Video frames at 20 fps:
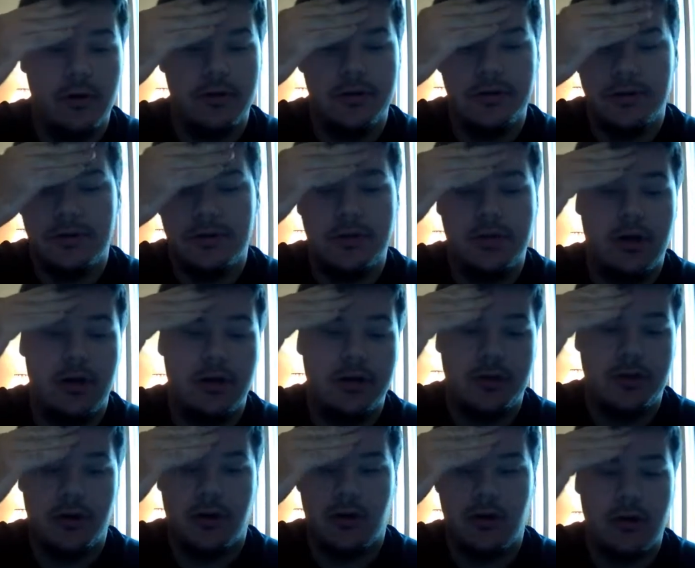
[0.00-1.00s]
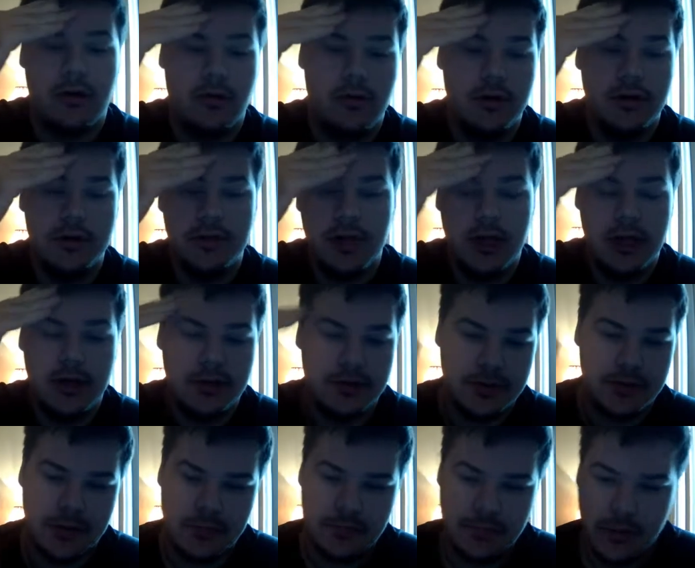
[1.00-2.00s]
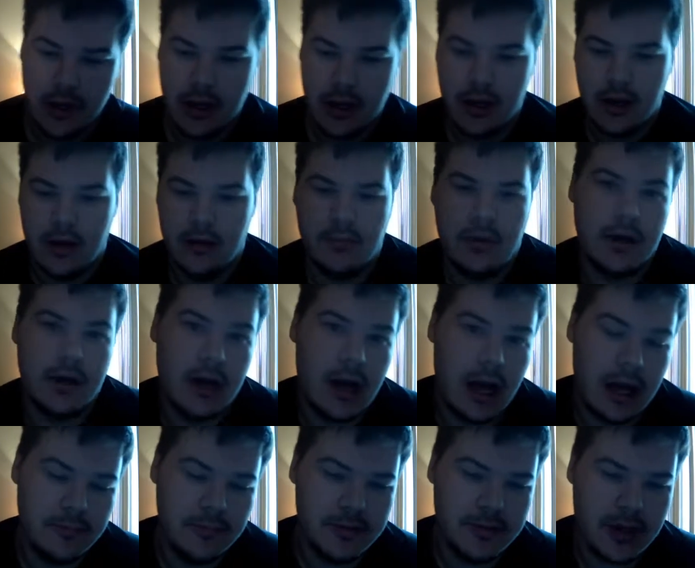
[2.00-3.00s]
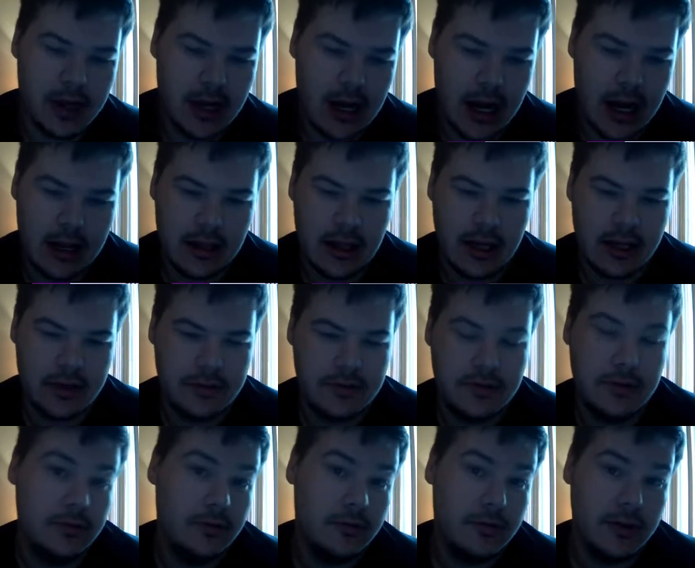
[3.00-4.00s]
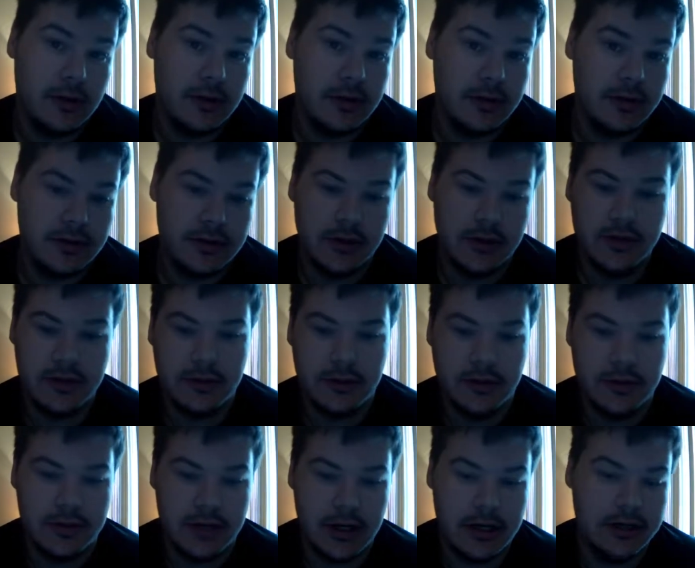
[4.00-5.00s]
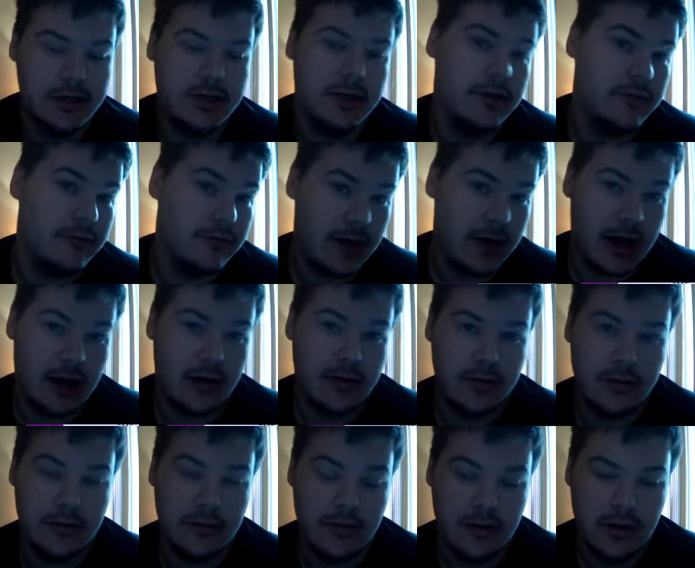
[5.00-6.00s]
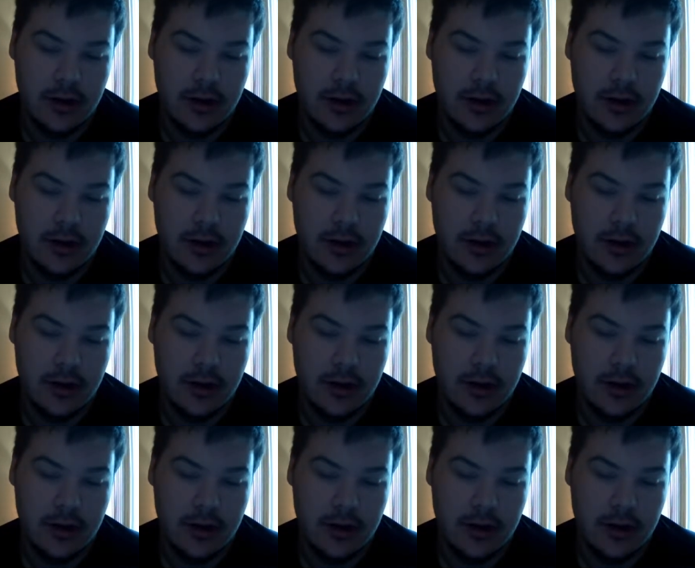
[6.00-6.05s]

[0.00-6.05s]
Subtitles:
this chart originates. But I'm just going to highlight two things: centralization and value.